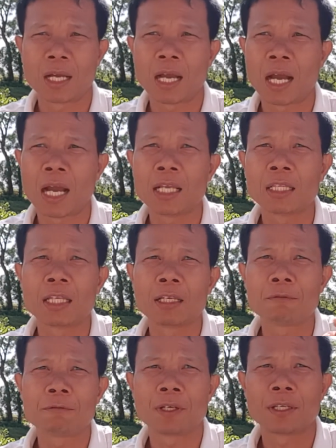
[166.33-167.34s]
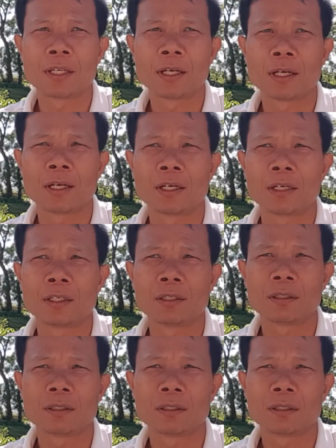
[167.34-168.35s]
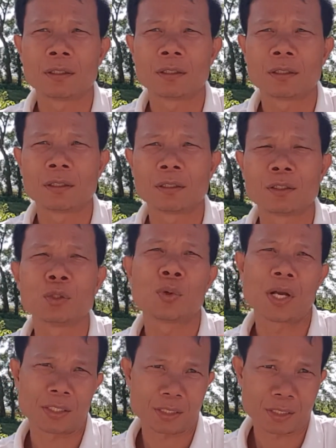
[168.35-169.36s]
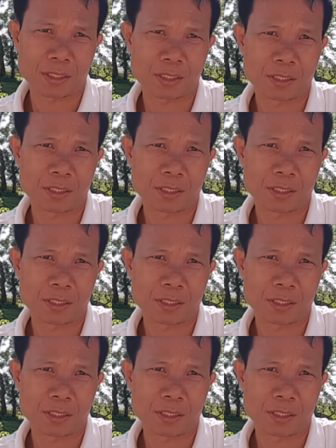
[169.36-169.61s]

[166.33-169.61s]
I live in the US.